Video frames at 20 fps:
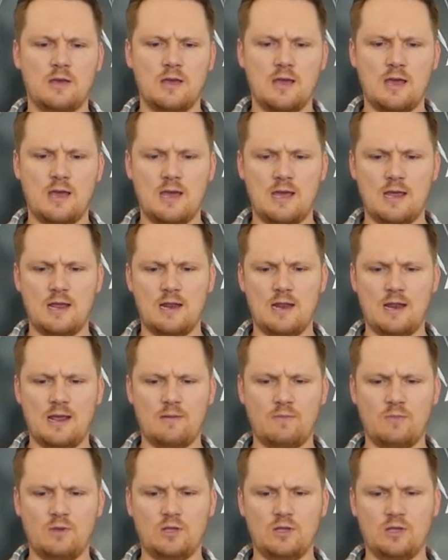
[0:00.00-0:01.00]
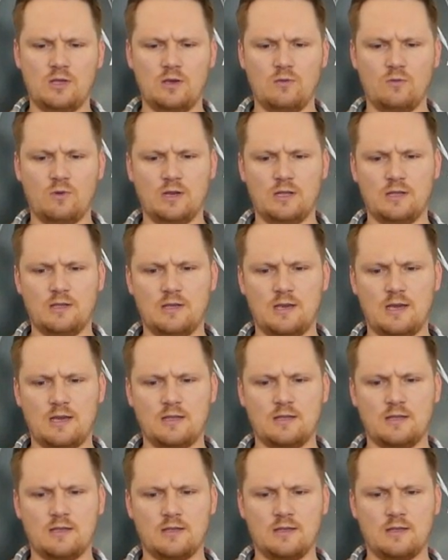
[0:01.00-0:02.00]
And let me see what it
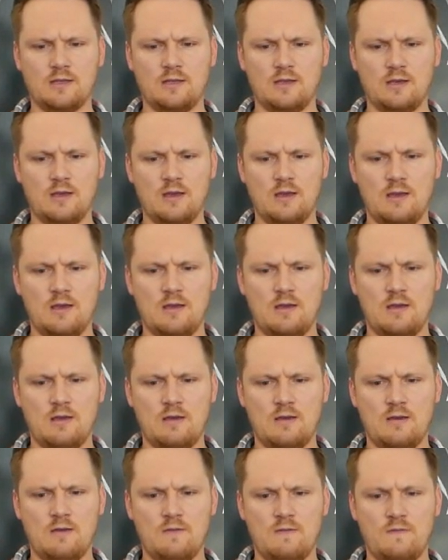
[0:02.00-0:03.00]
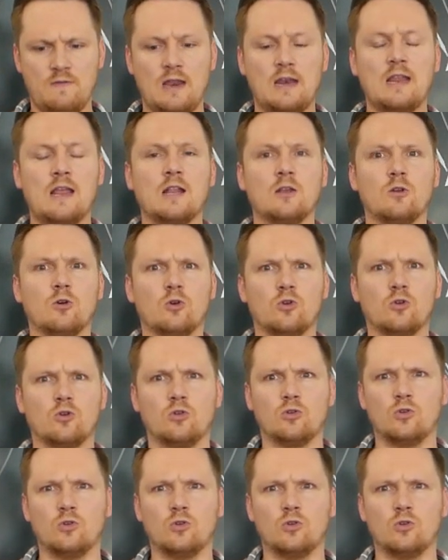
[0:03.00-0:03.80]
says. Fernando.